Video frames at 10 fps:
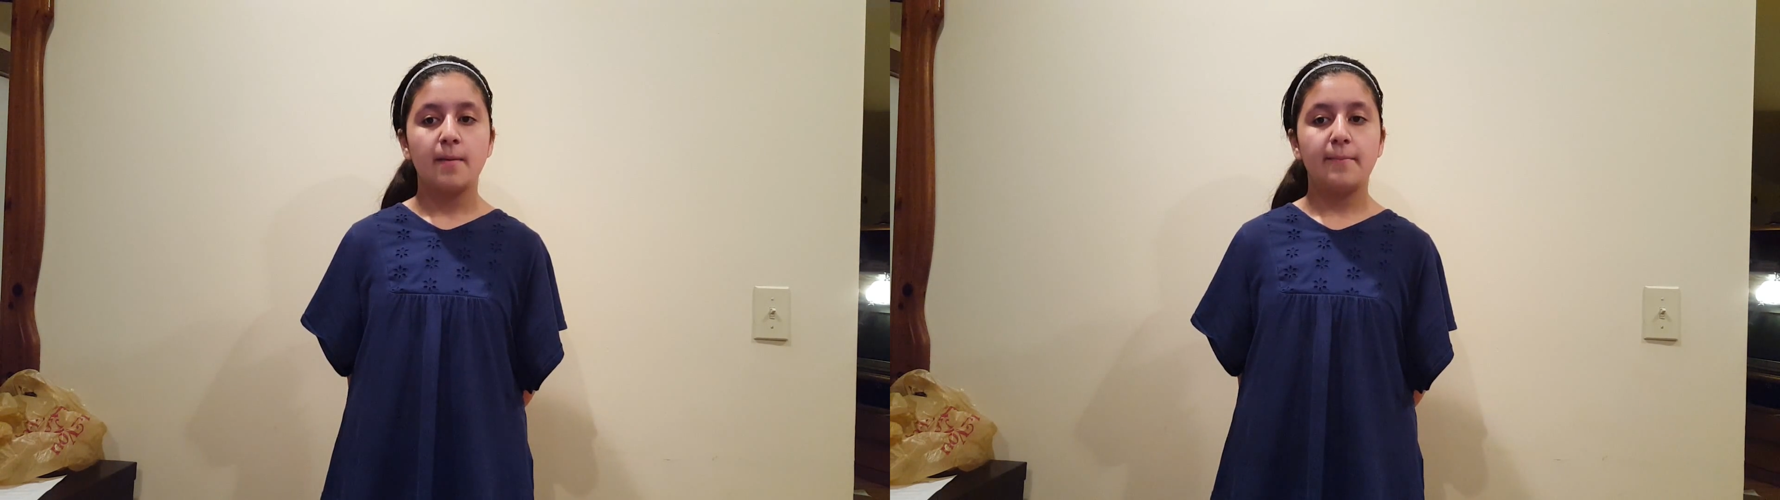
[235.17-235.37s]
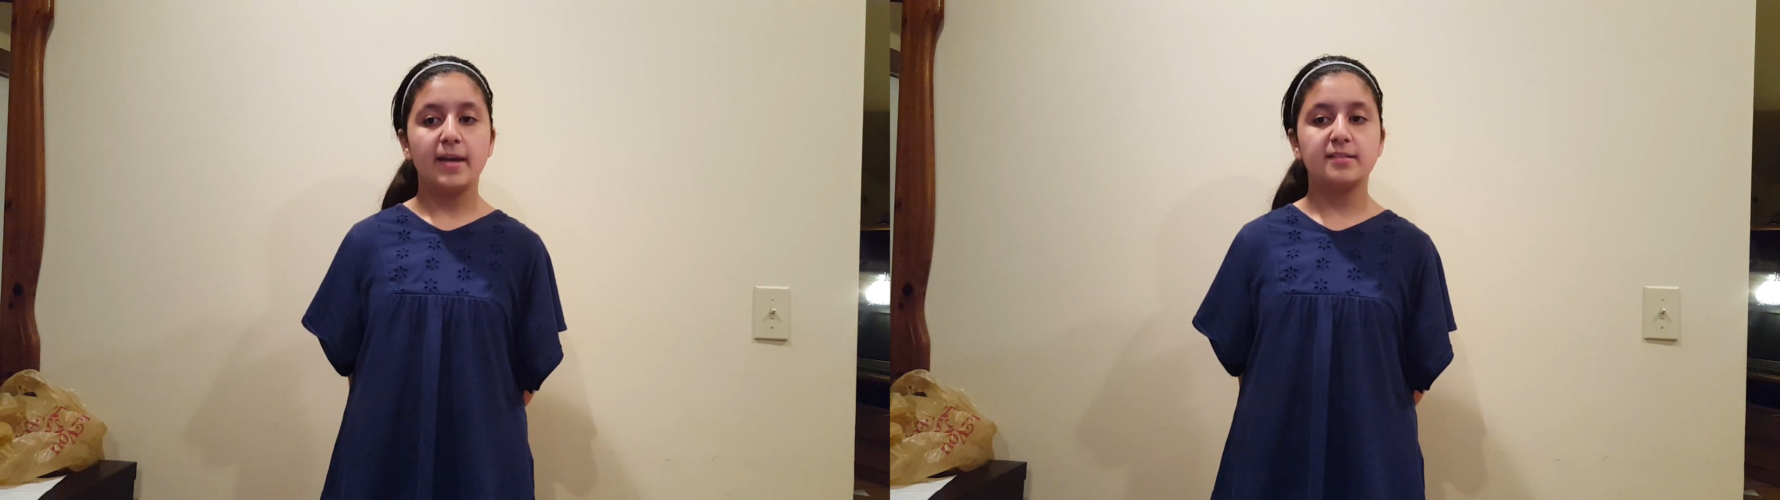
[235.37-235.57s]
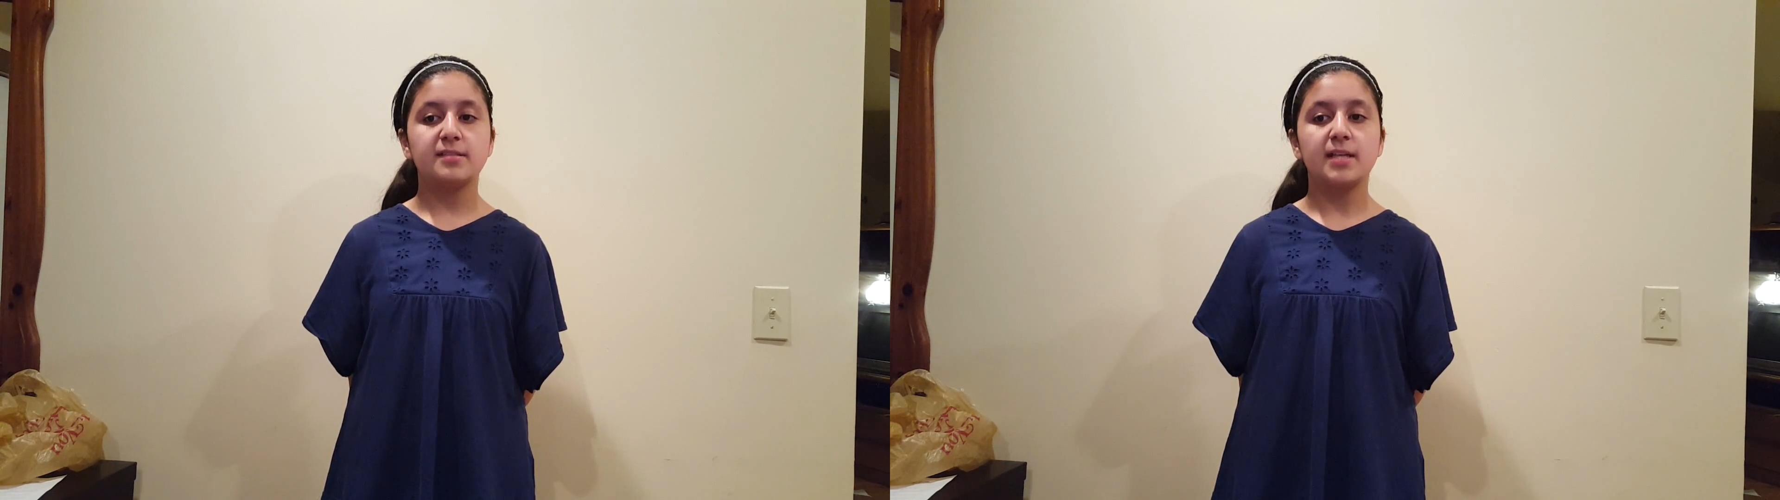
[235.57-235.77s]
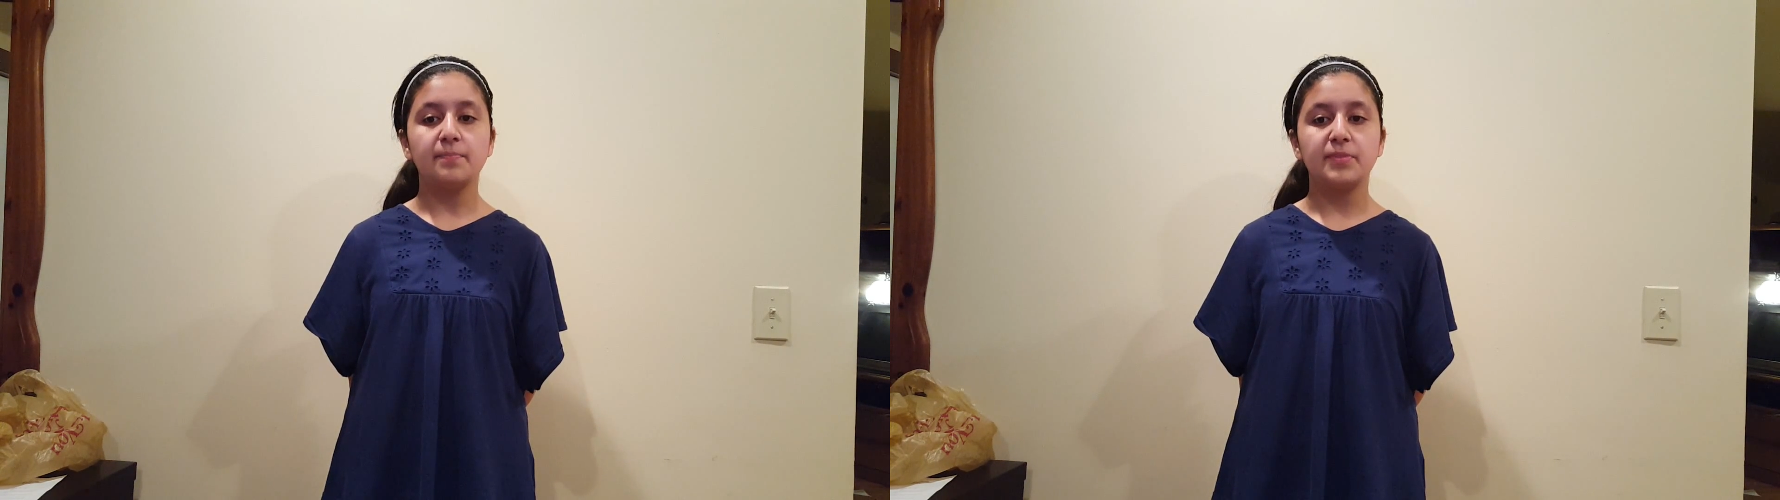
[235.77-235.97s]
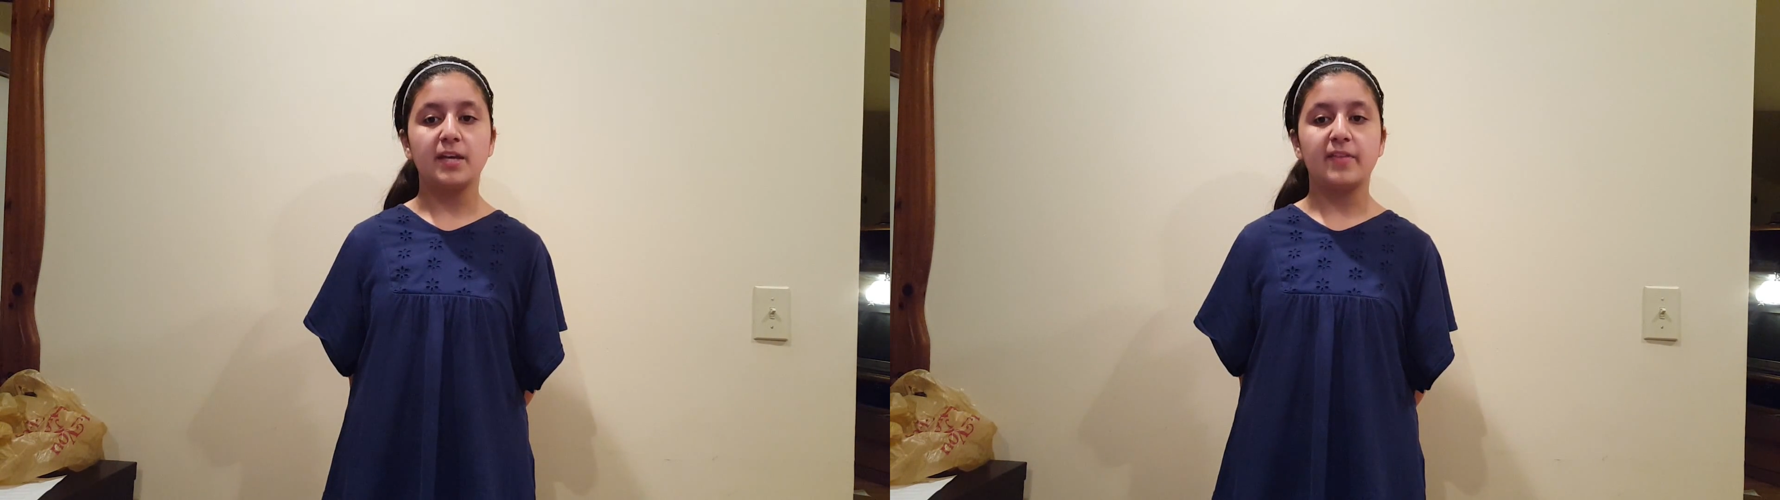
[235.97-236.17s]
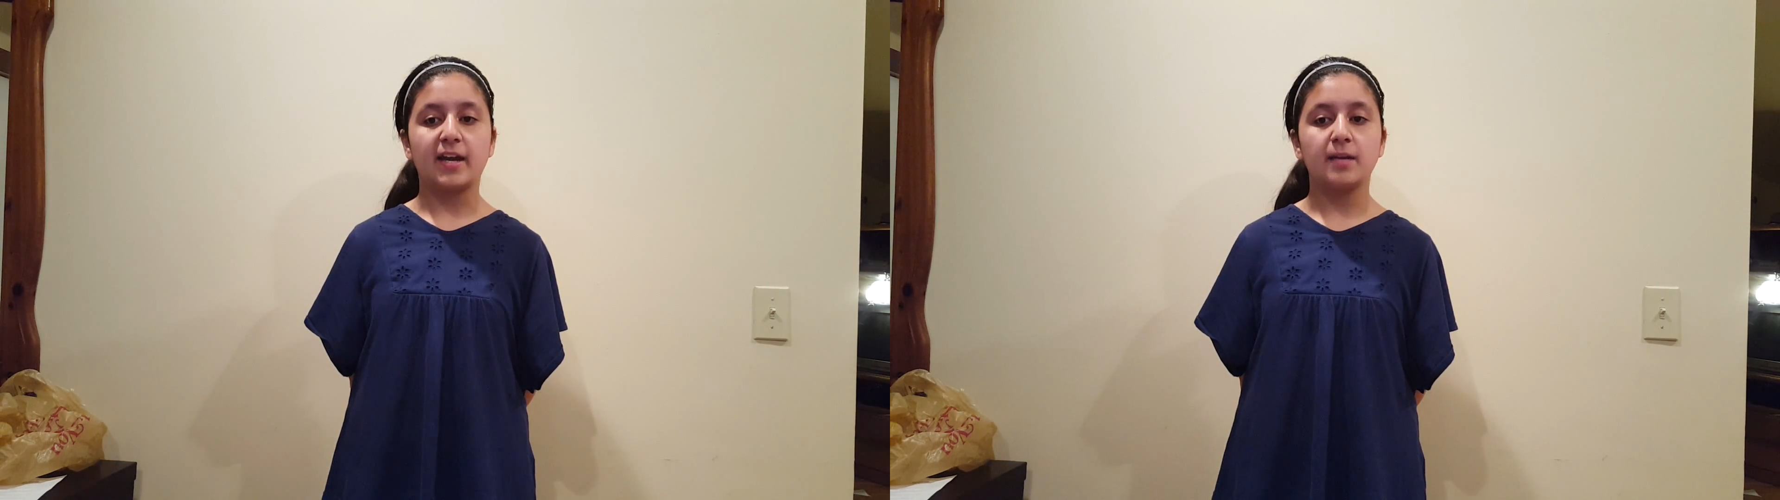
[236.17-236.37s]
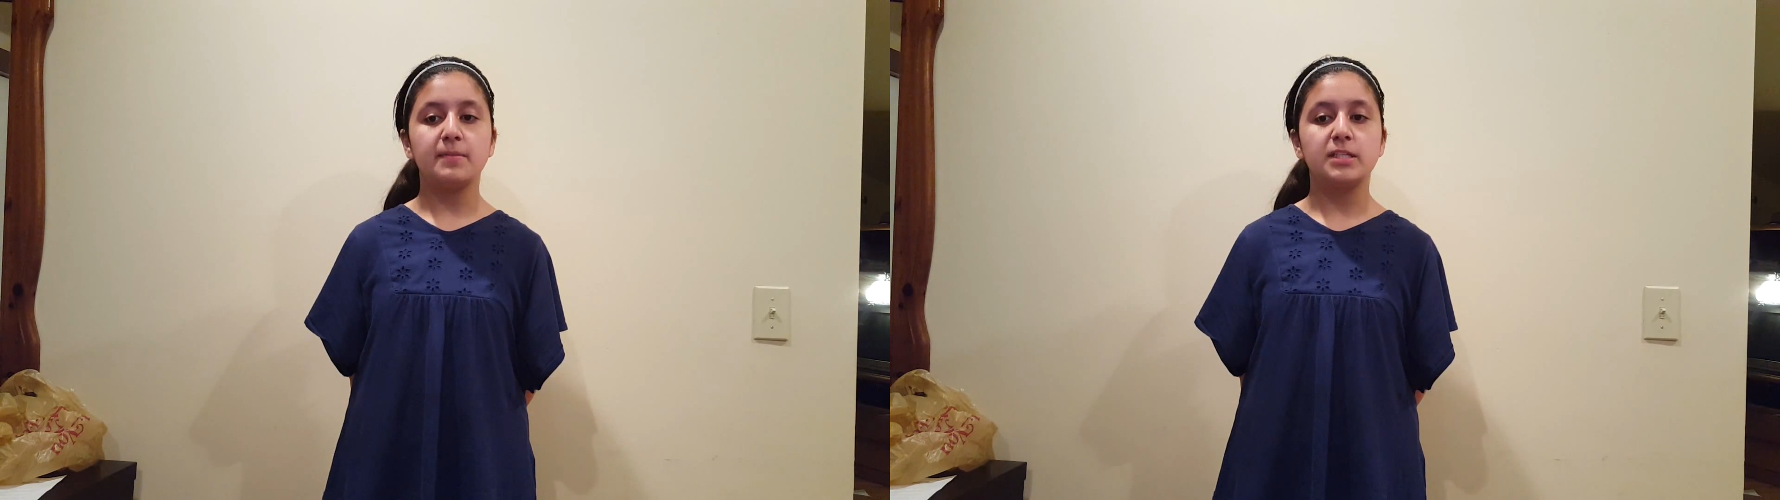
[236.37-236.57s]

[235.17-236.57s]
makes it something that can be